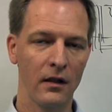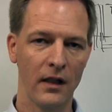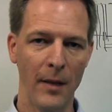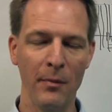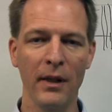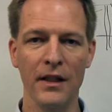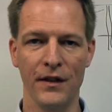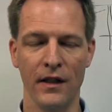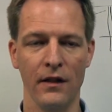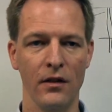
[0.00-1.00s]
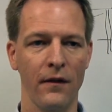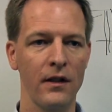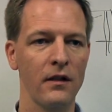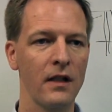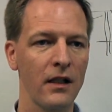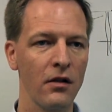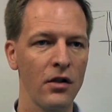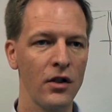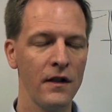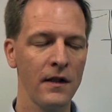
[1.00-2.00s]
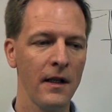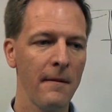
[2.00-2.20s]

capabilities of the technologies.